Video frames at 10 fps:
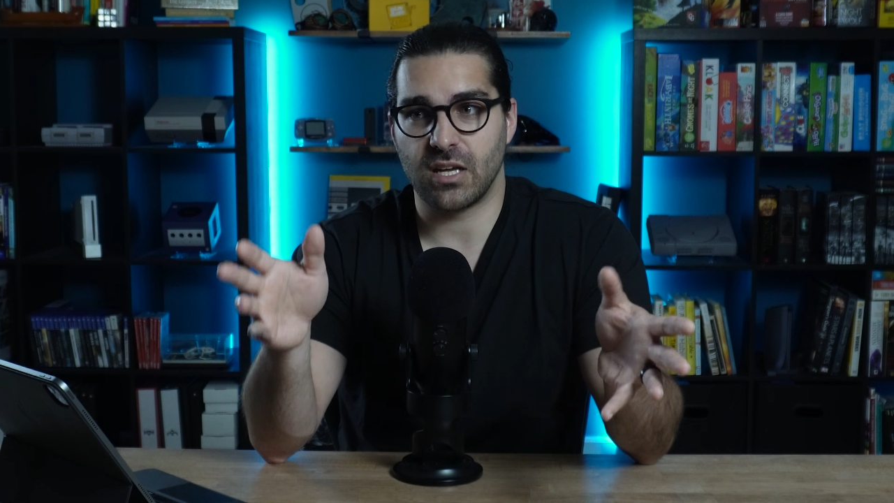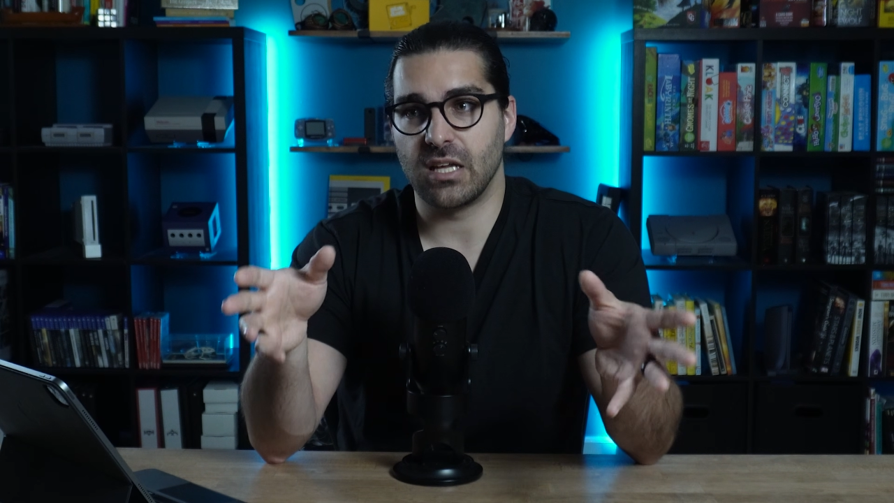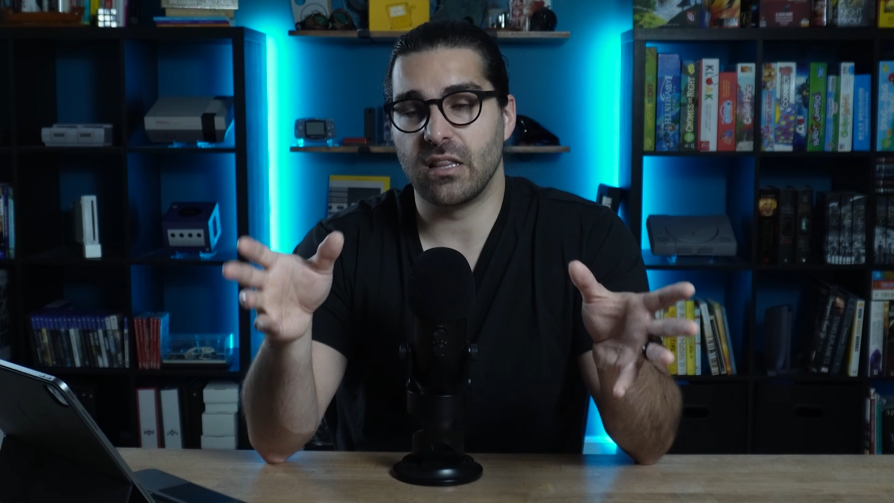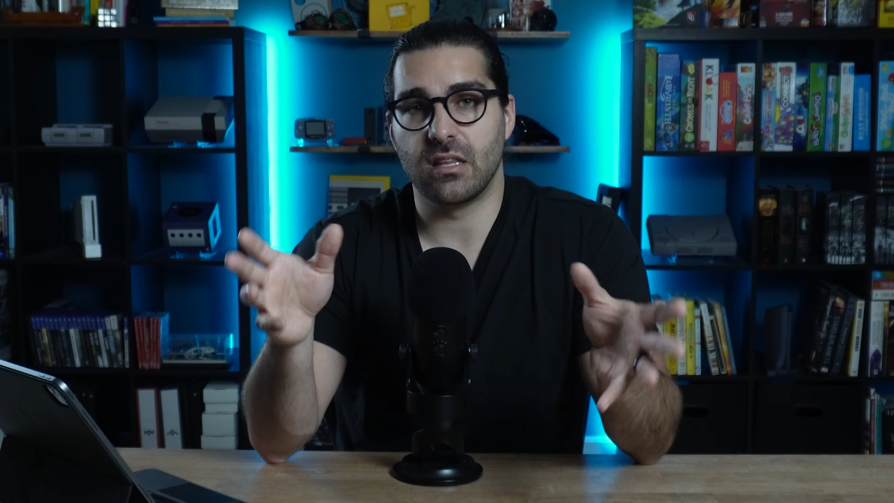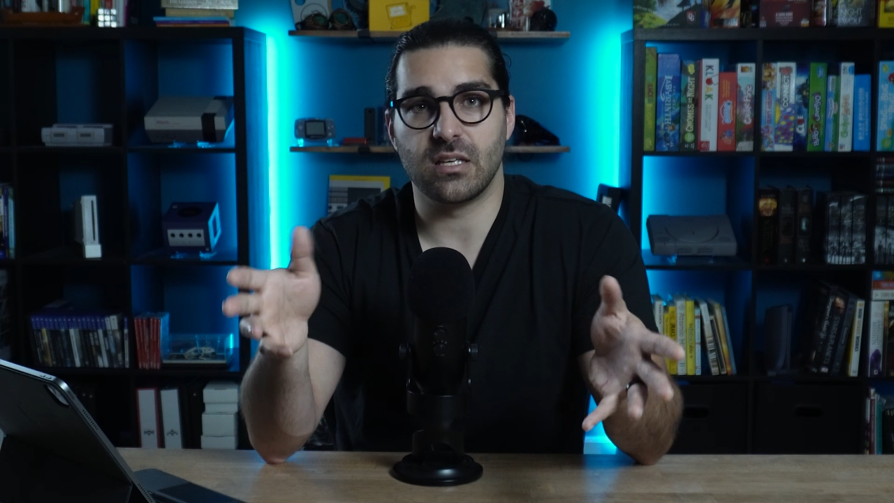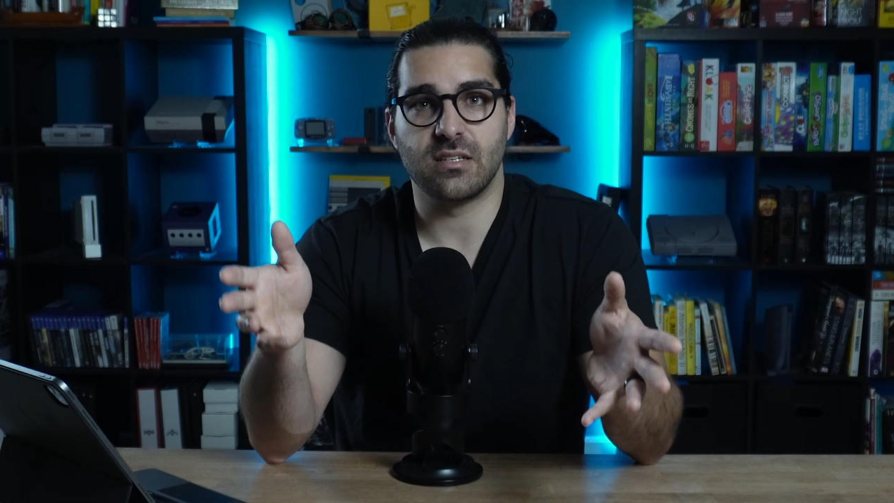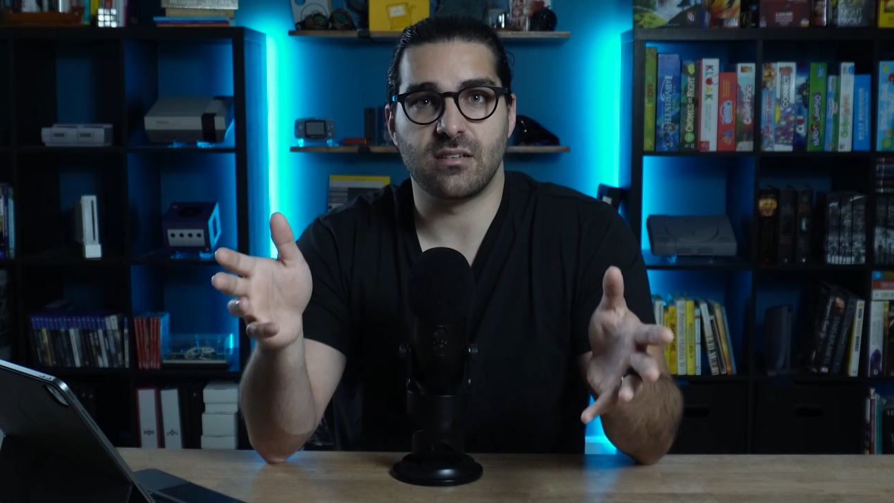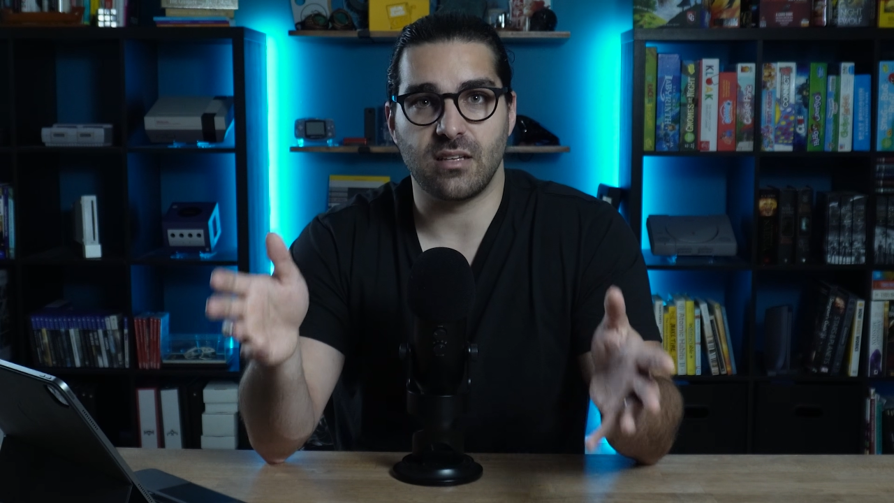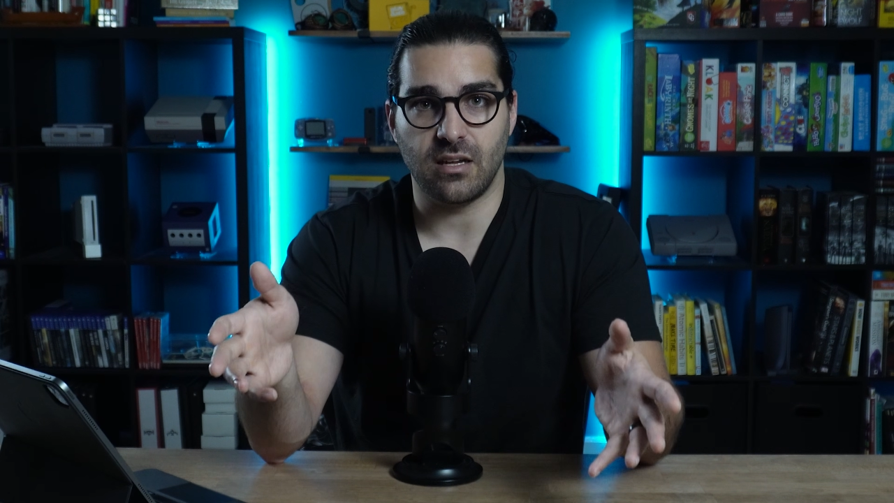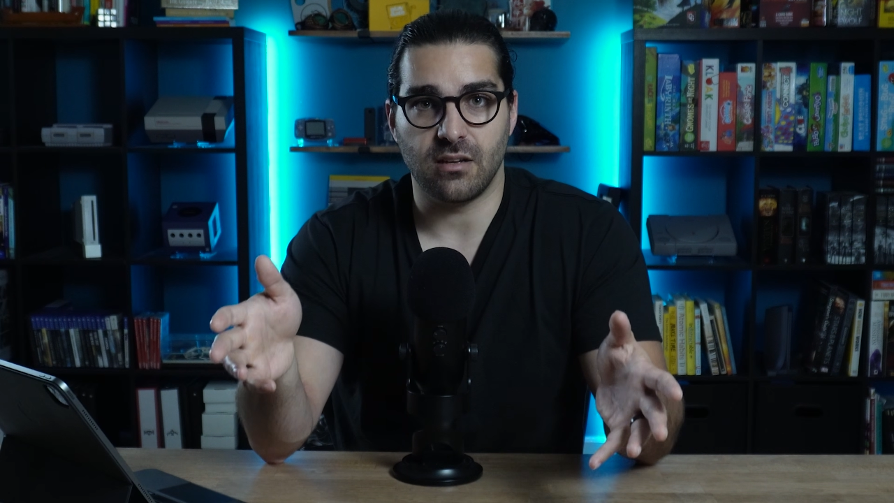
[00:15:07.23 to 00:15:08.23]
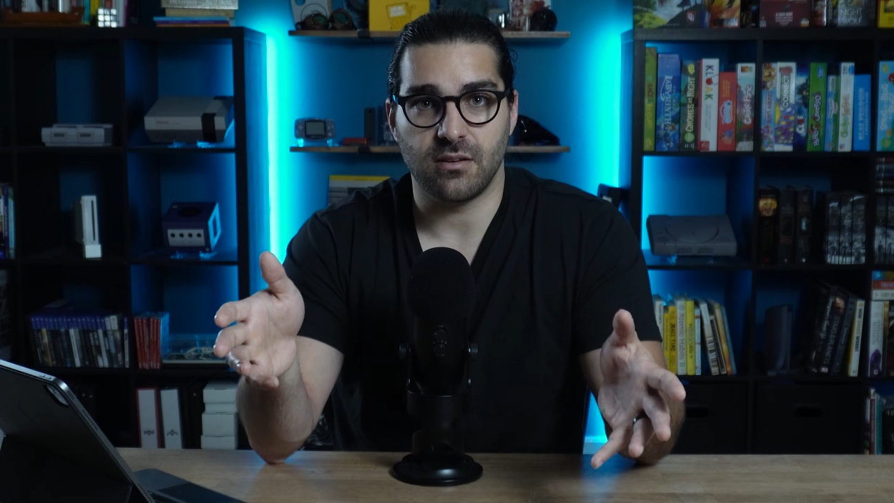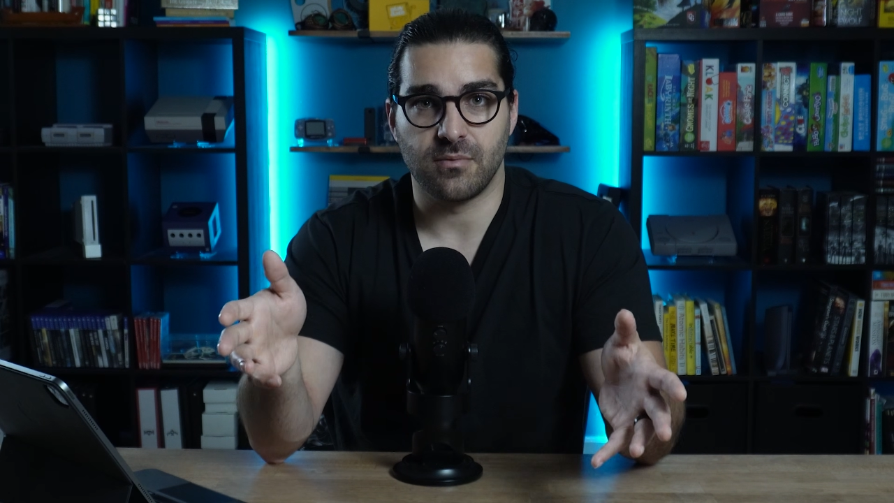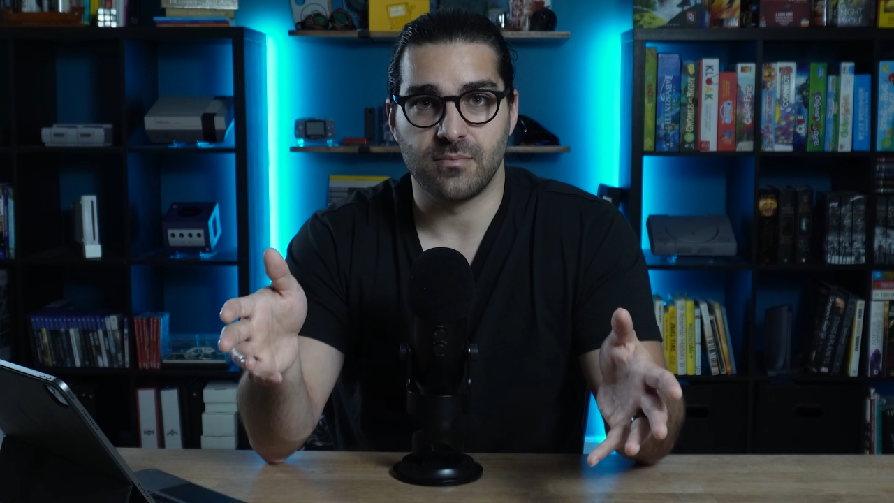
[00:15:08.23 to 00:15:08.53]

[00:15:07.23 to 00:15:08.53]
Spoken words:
in this scene.